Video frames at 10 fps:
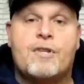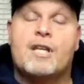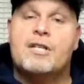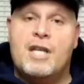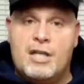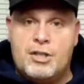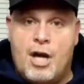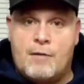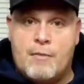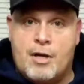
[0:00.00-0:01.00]

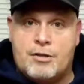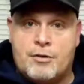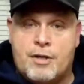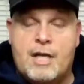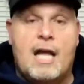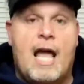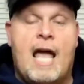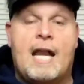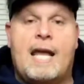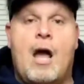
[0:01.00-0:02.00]
Dijon mustard,
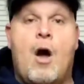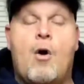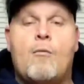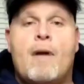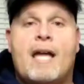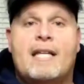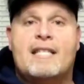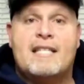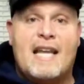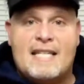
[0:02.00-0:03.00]
and a homemade
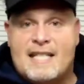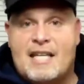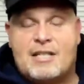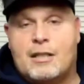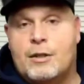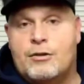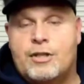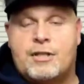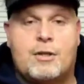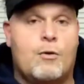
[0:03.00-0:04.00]
seasoning solution
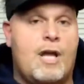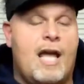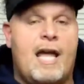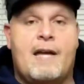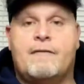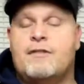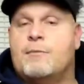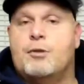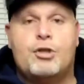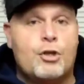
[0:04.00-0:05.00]
that's going to have some
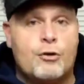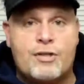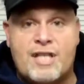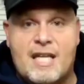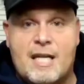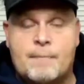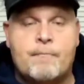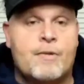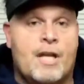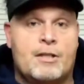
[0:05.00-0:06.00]
sugars in it.
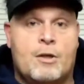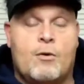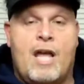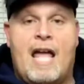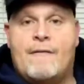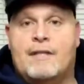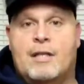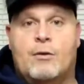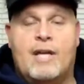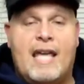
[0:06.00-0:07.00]
It's going to have a
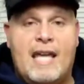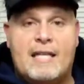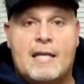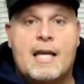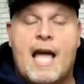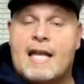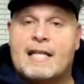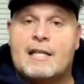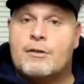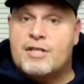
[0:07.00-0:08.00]
little heat and a
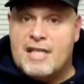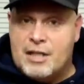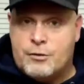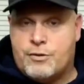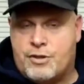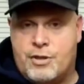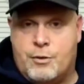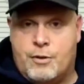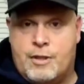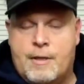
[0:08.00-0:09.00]
little citrus
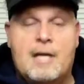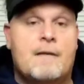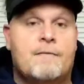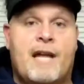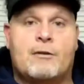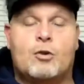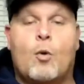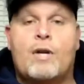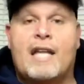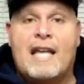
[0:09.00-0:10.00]
to it. Now
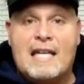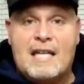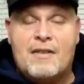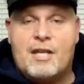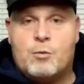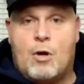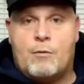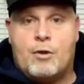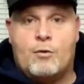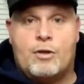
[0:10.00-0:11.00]
toward the end of this, what
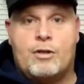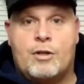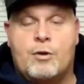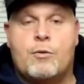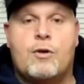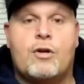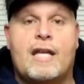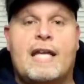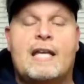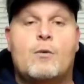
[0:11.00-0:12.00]
we're going to do, we're going to
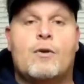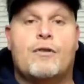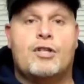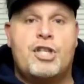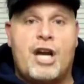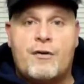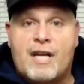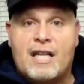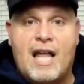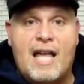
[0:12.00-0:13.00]
hit it with a cherry
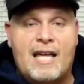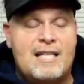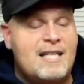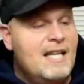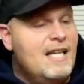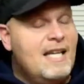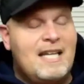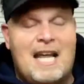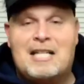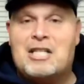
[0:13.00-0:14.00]
glaze, and
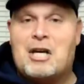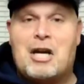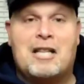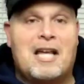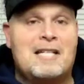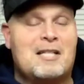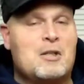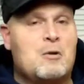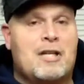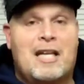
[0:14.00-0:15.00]
that cherry glaze is
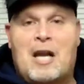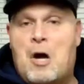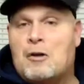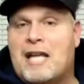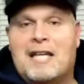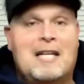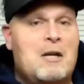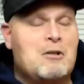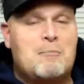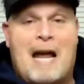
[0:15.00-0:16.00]
going to get all down in
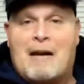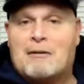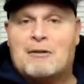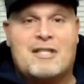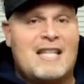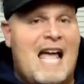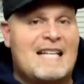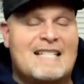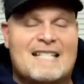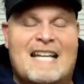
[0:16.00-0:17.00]
those spiraled
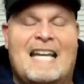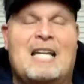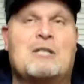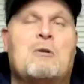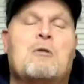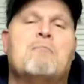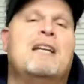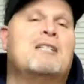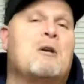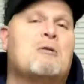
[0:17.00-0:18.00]
slices, and it's going to be
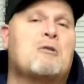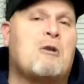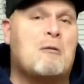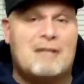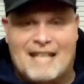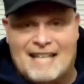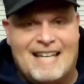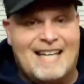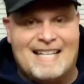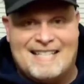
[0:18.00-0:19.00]
so
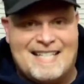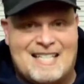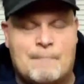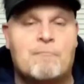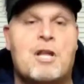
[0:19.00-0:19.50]
scrumptious.